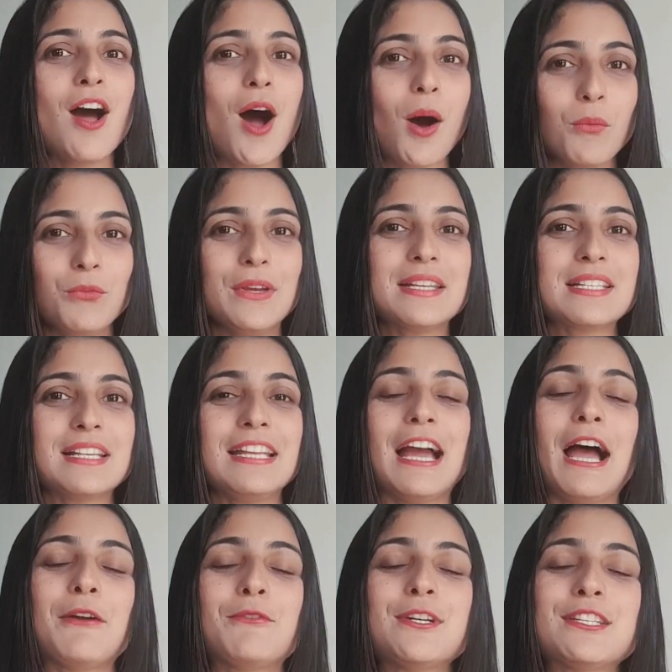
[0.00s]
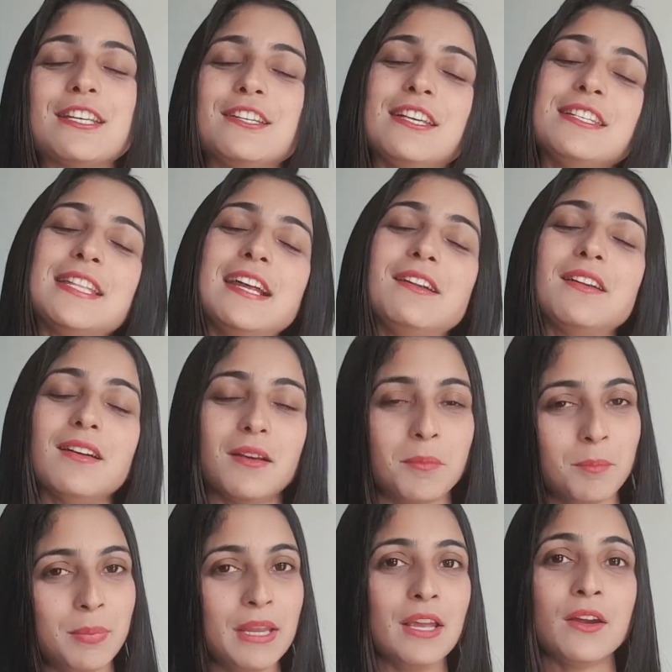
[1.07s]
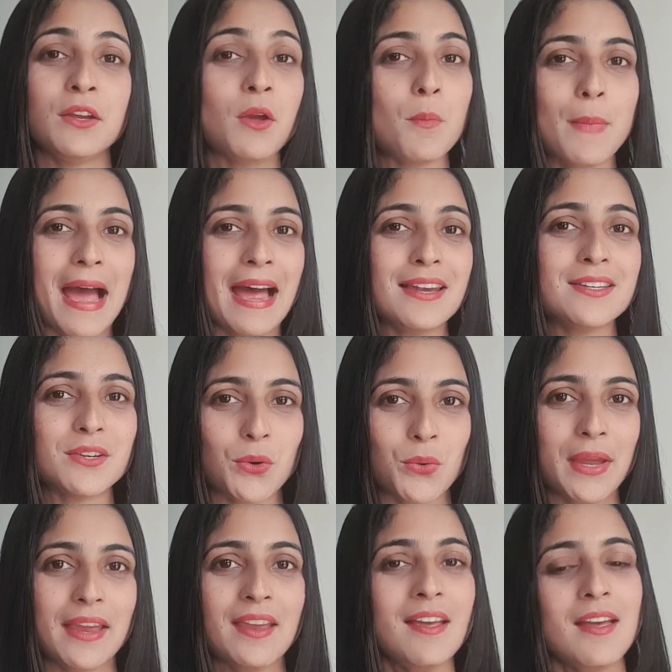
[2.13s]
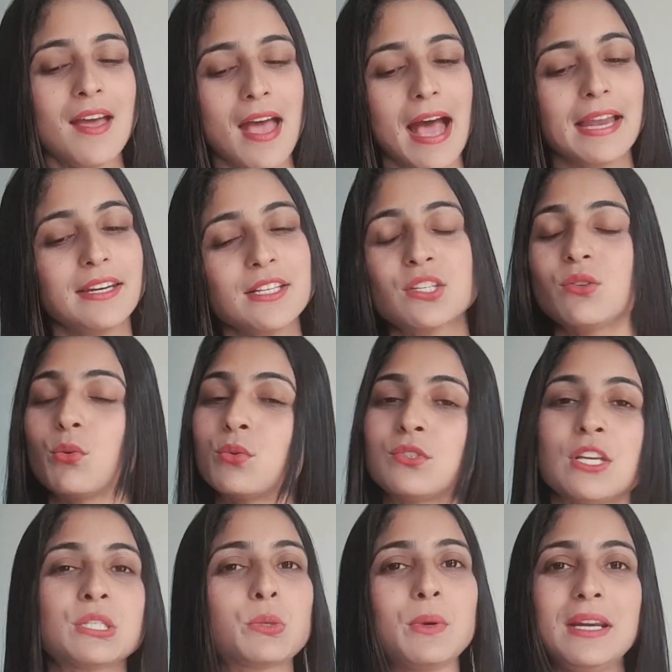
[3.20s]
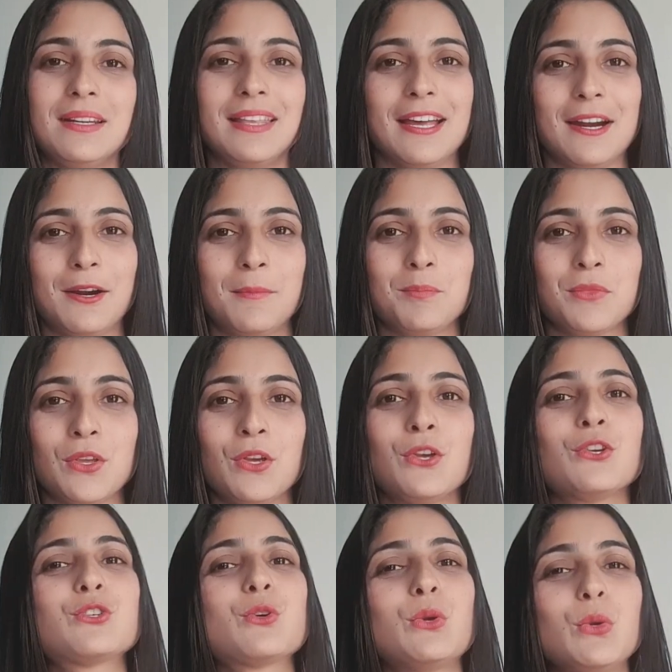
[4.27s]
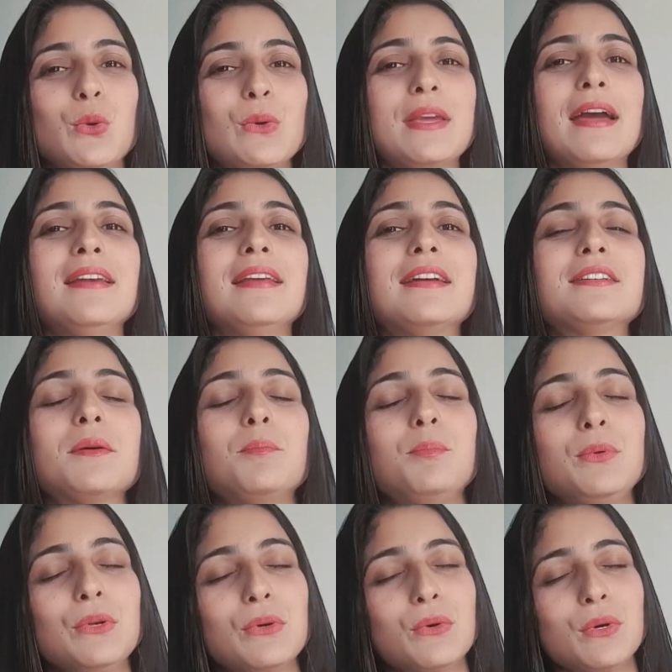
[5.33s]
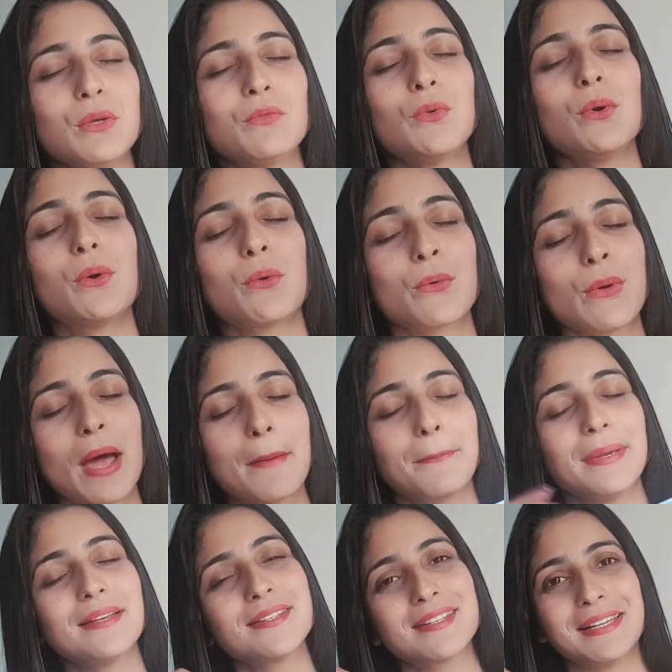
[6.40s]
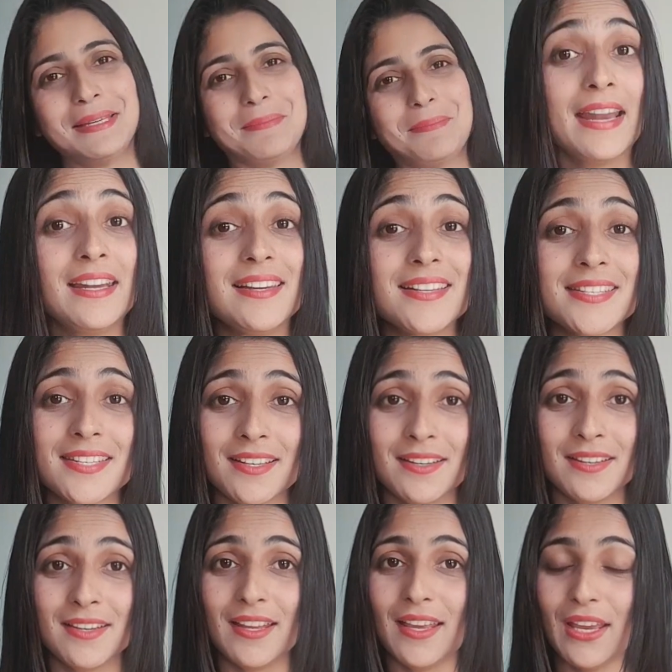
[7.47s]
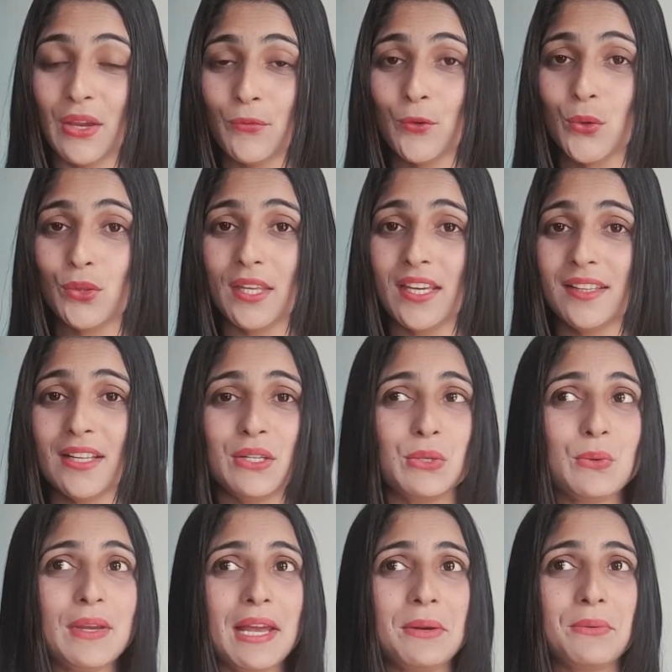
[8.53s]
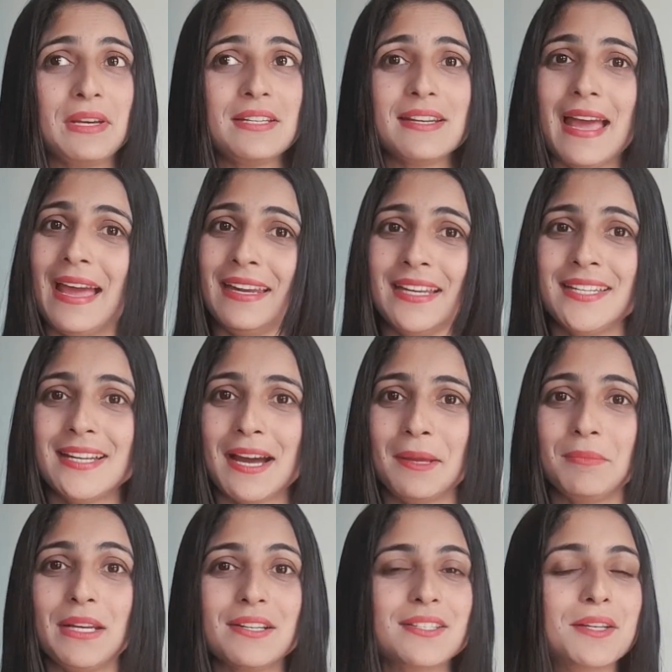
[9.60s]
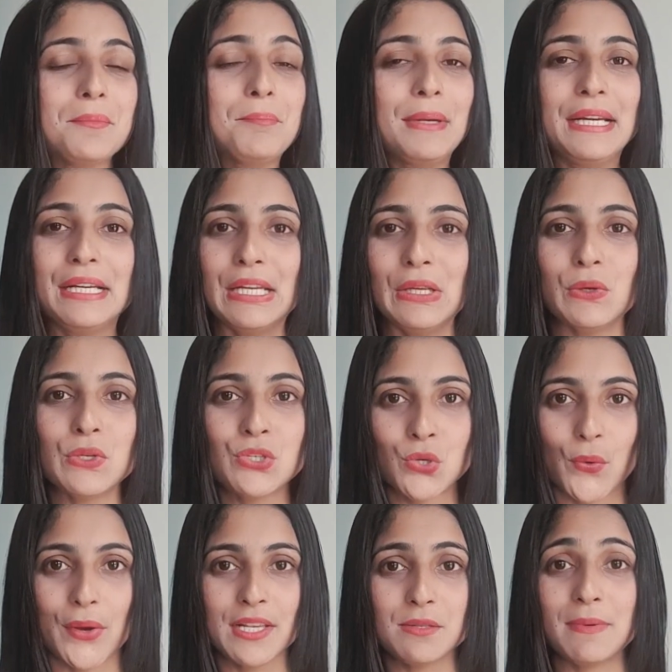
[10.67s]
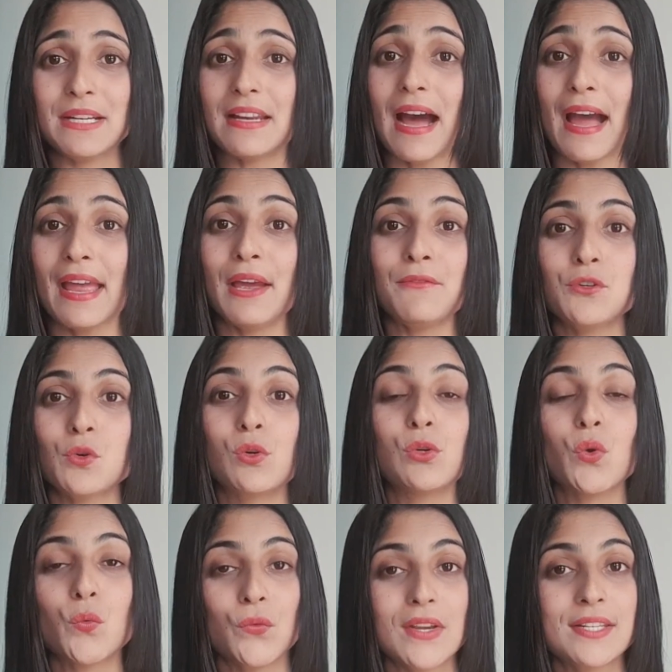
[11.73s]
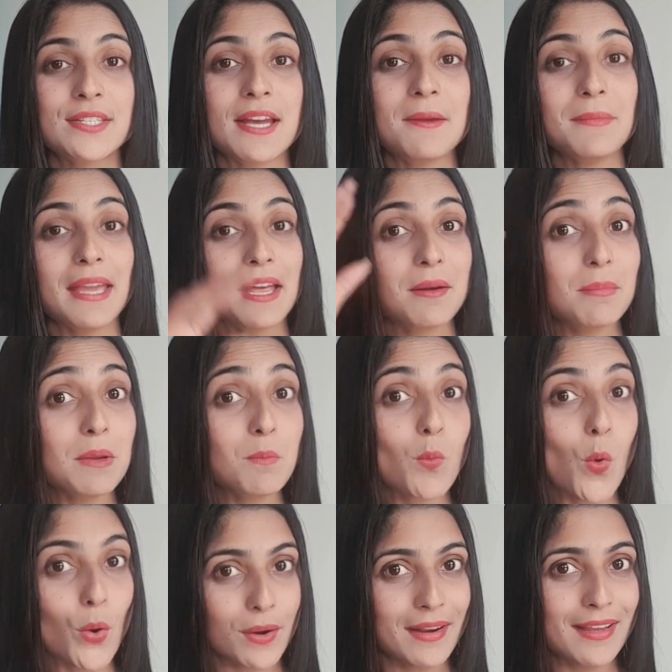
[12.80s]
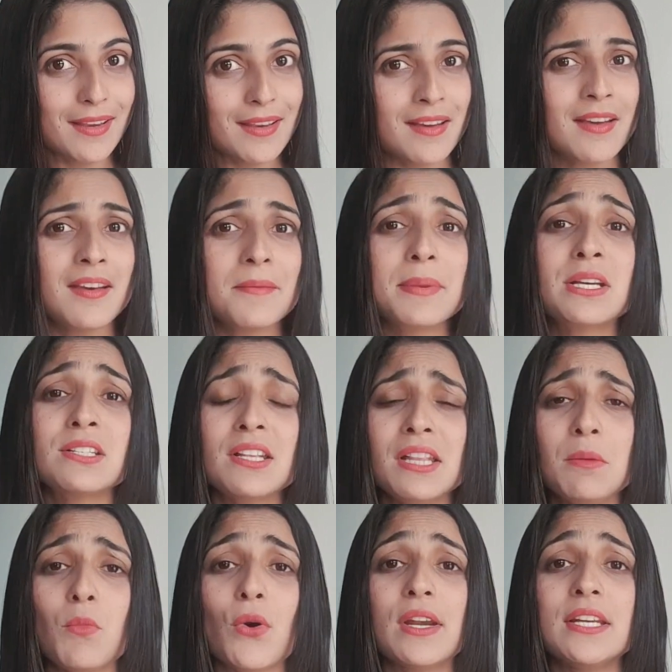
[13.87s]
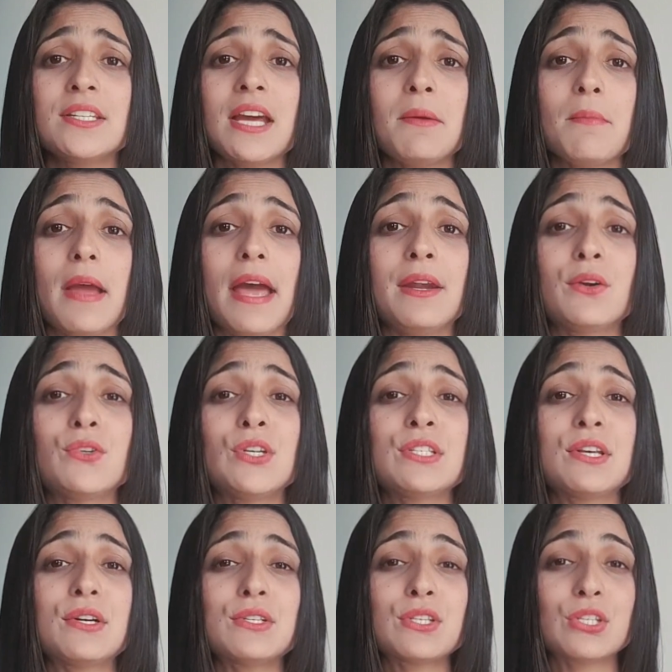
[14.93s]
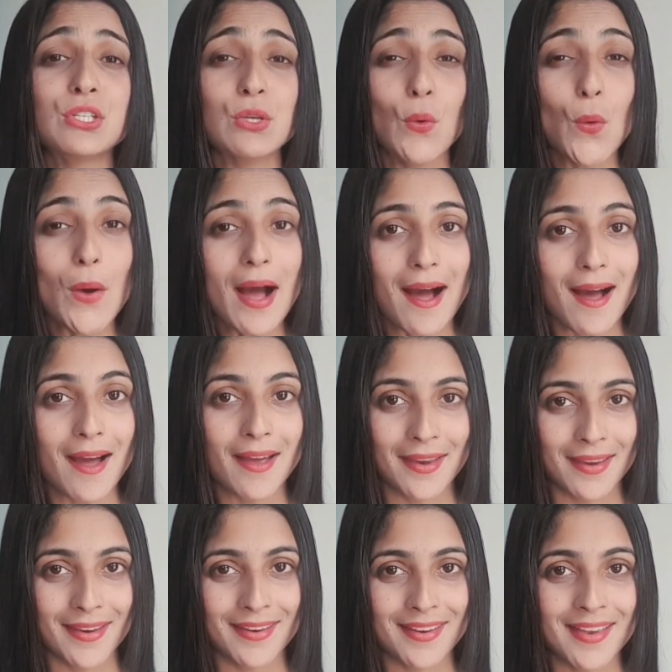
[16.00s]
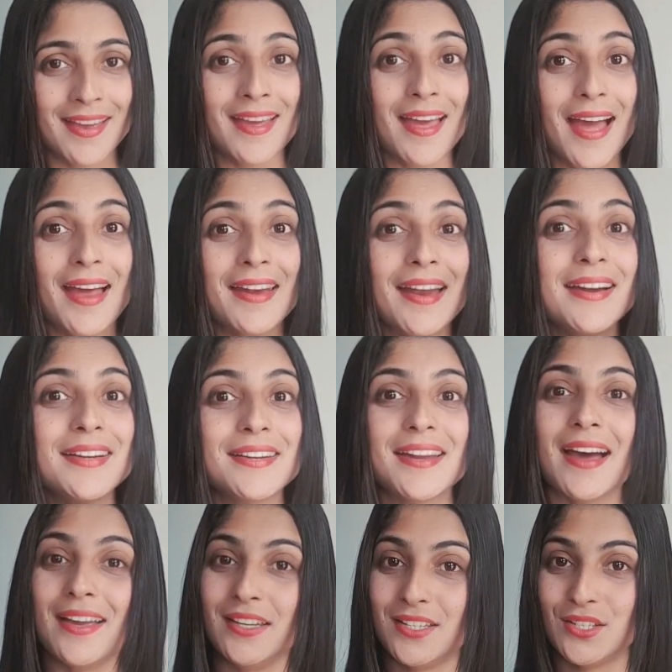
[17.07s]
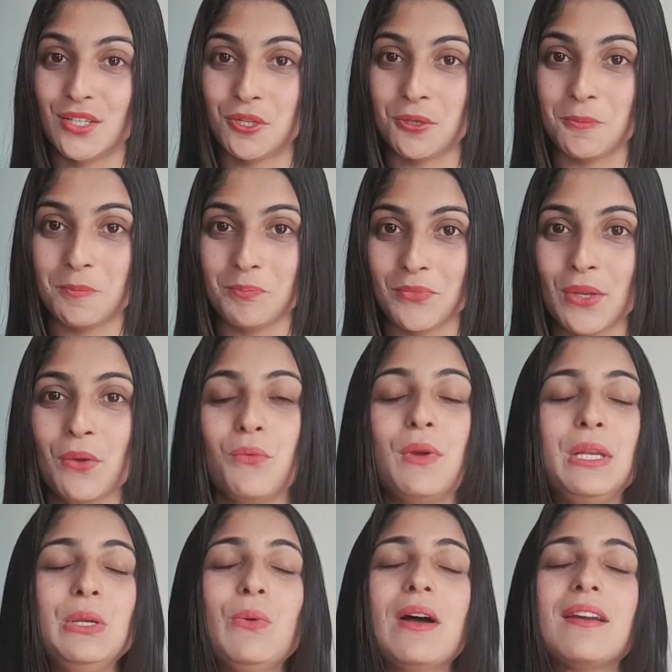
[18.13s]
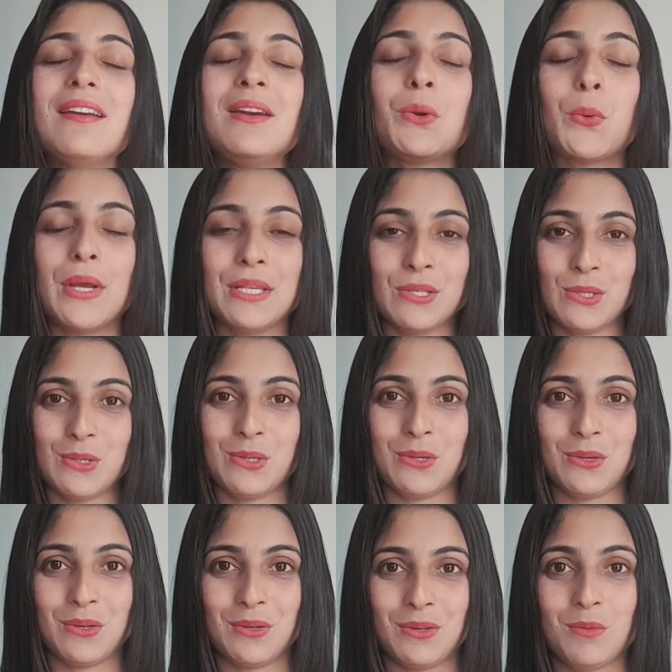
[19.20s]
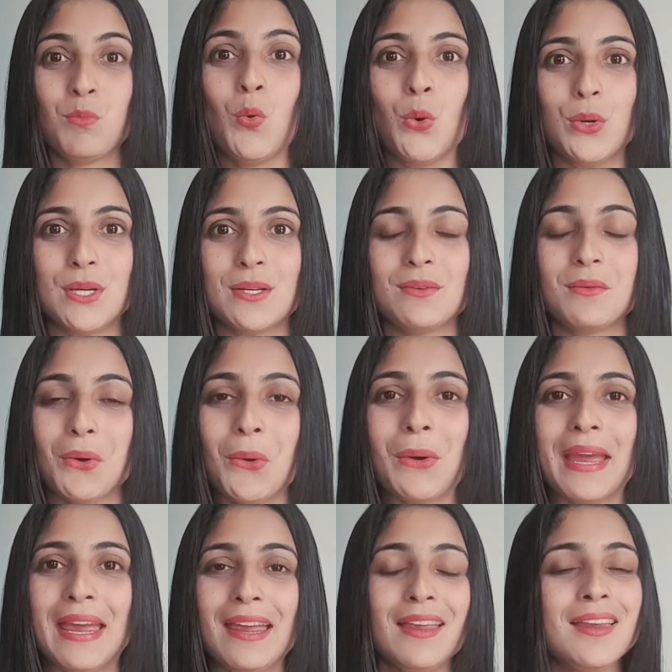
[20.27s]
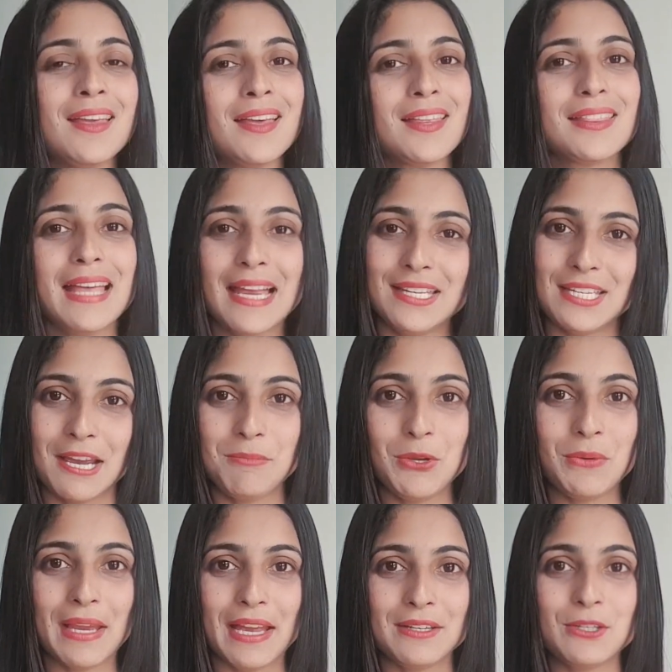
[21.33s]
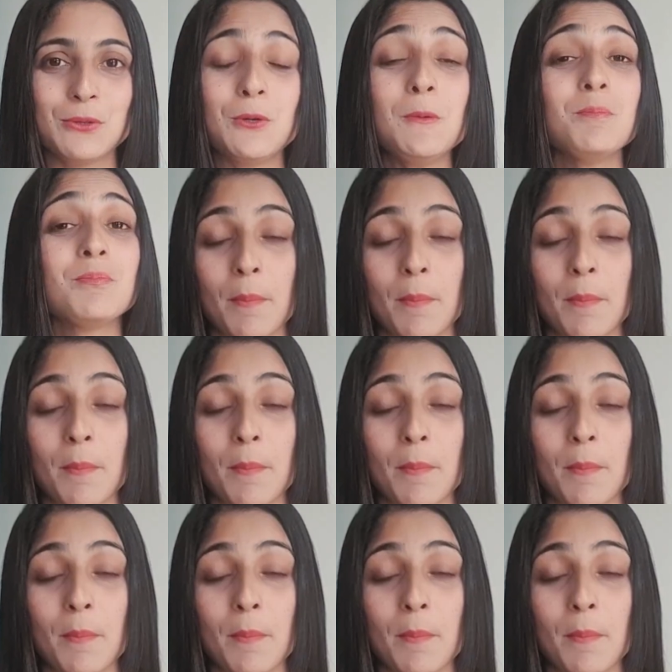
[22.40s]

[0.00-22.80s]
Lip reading: Obviously I would suggest that be in your bed, okay, and just read there, so you can get a beautiful wrapping sleep. And listen, if you think that you can read anytime, that's completely your choice, but I have told you fixed time can be morning, because in the morning time energies are so high, and at night when you are in rest mode, okay, that time you can do.